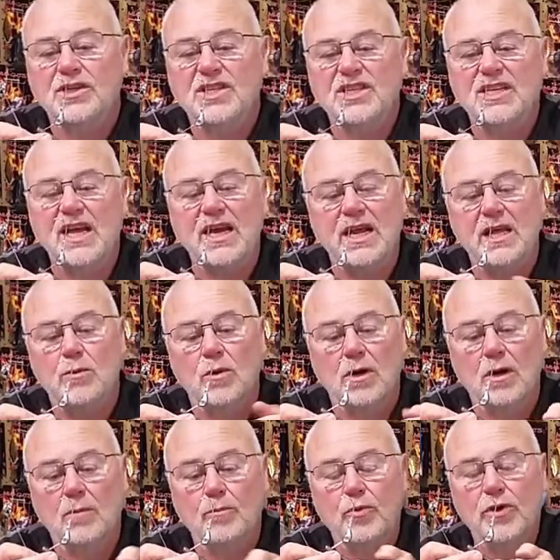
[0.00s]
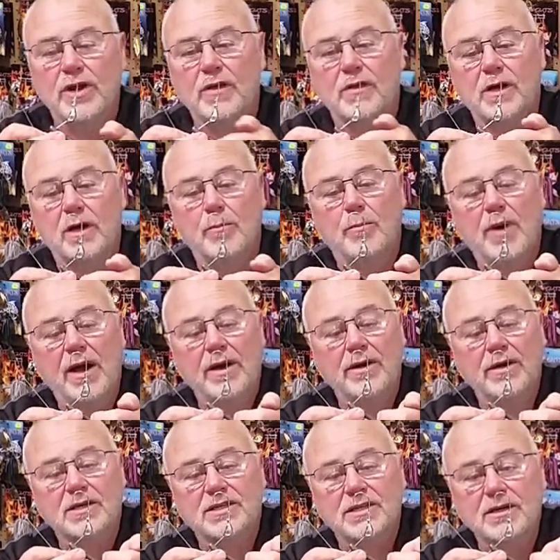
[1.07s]
it steady while I'm putting the
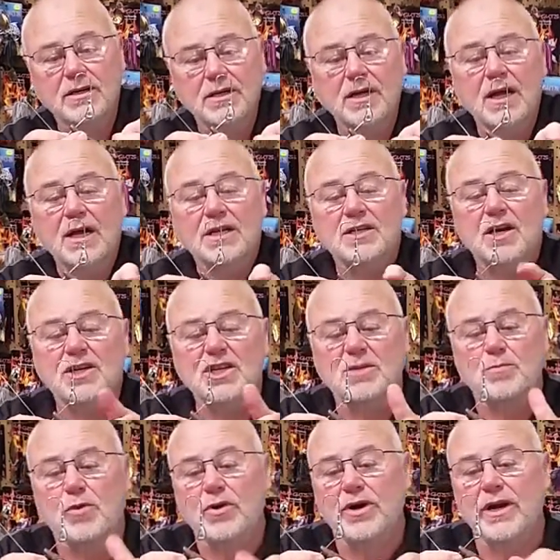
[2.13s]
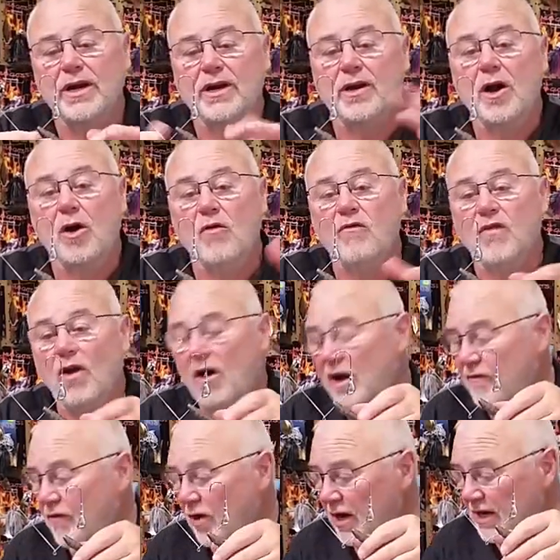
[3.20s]
components on. So I just put it in an old fly
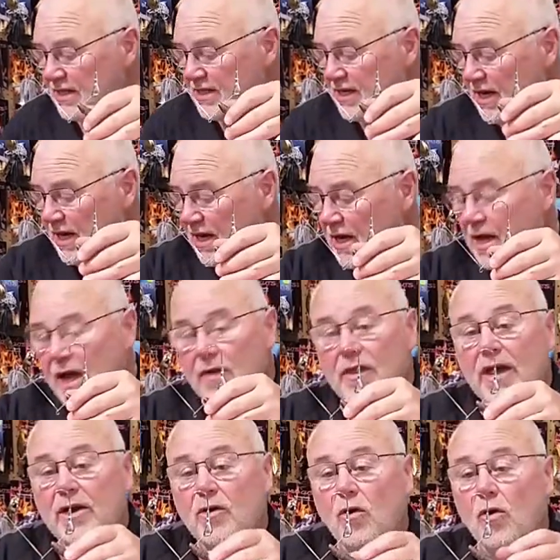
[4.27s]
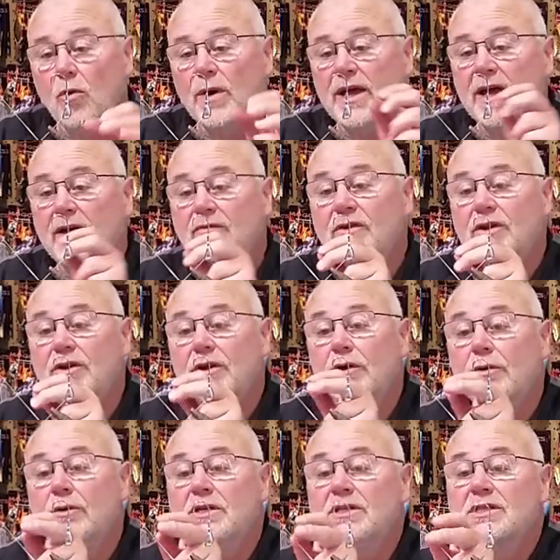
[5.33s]
vise, and then all we have to
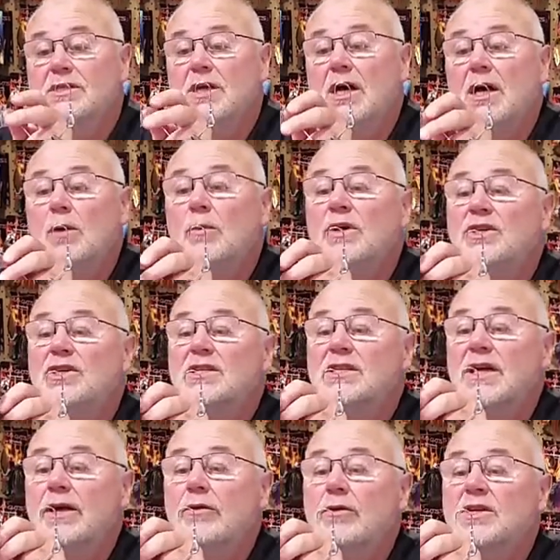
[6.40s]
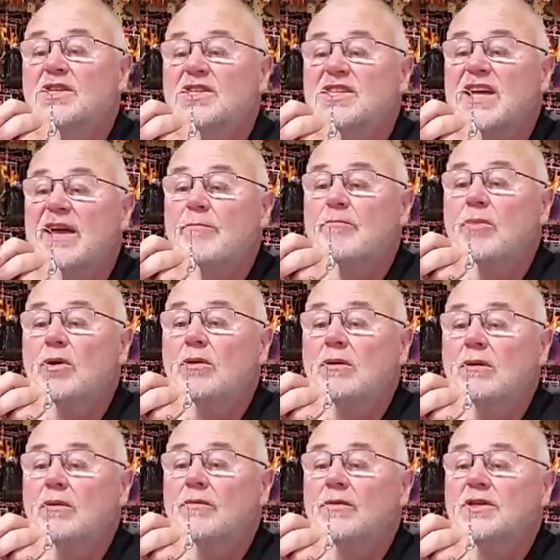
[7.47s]
do is we're just going to
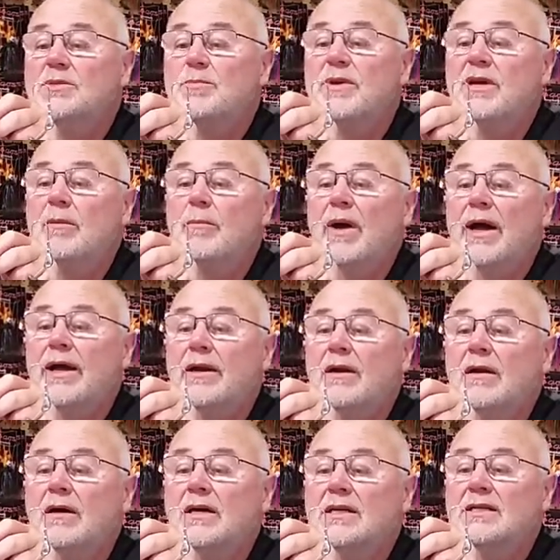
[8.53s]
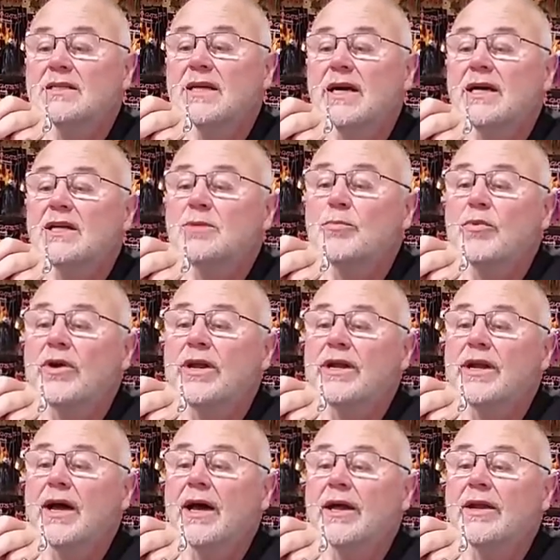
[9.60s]
assemble the spinnerbait. Like I say, it's pretty
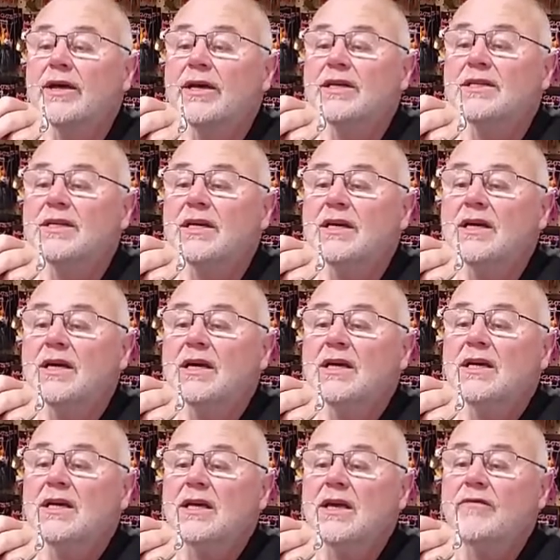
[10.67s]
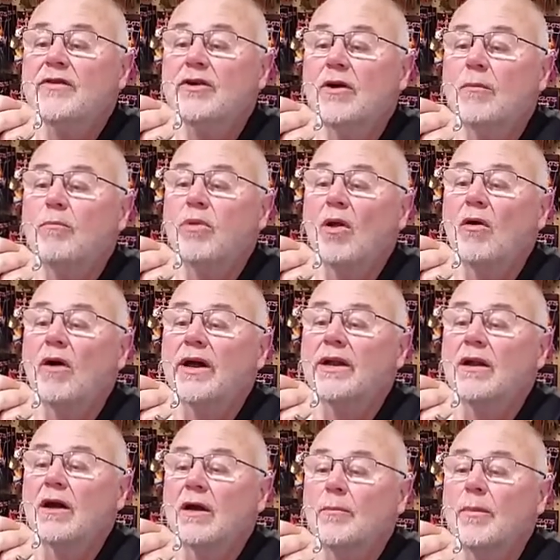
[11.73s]
darn easy if you're not blind
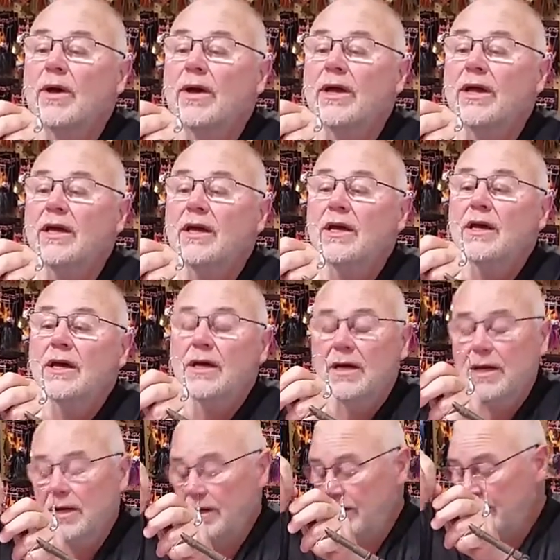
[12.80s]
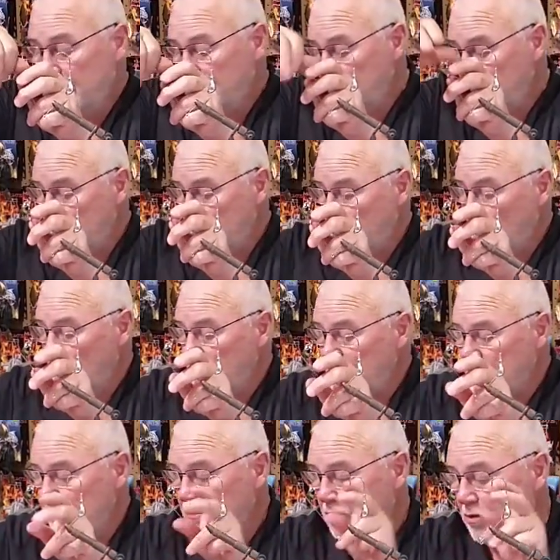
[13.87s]
like me. And we
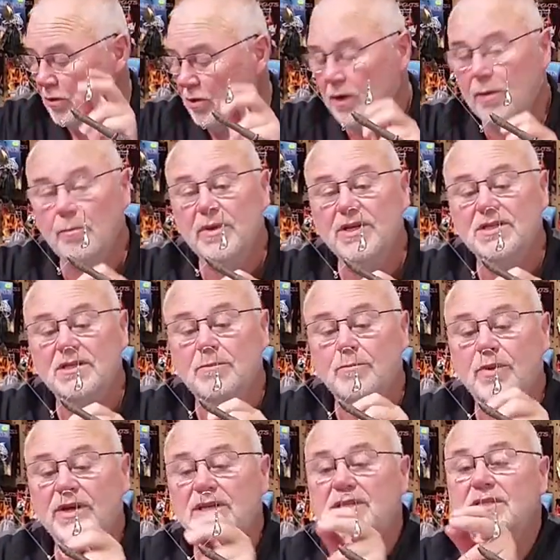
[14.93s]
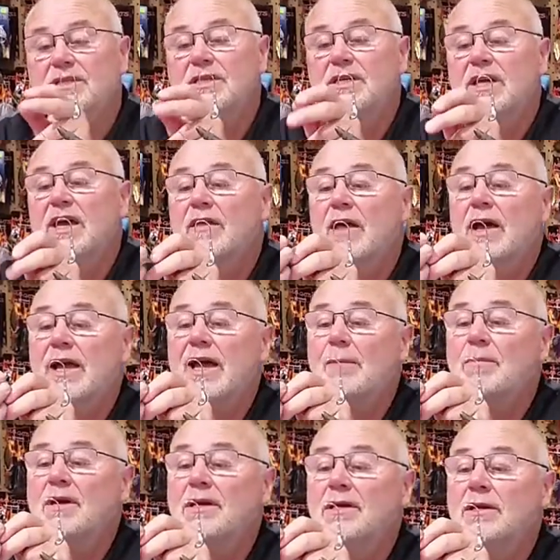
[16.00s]
just put all the bits and pieces together, a
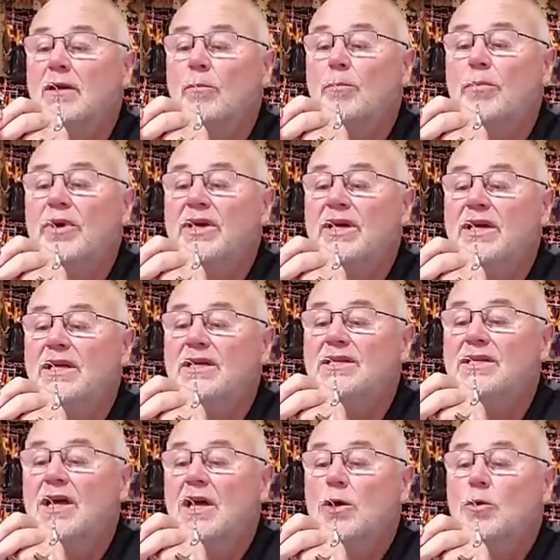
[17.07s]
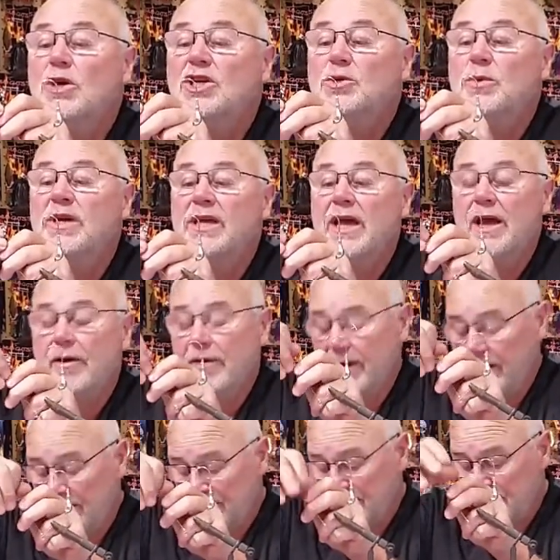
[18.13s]
couple of little beads which we
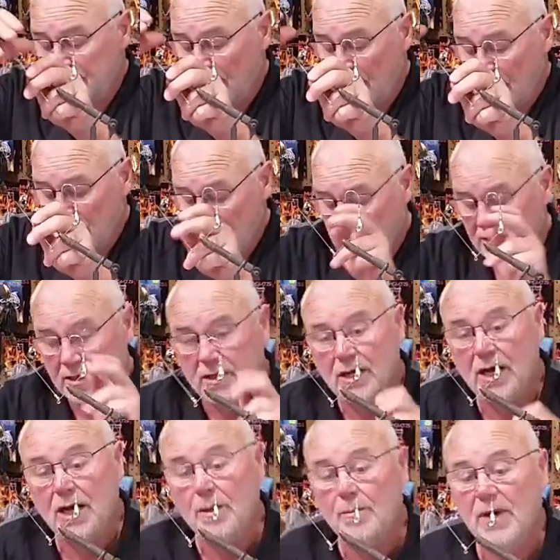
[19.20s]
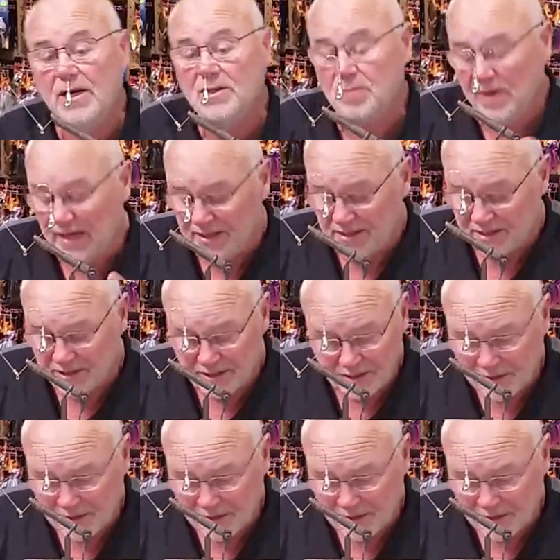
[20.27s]
carry in stock, and most places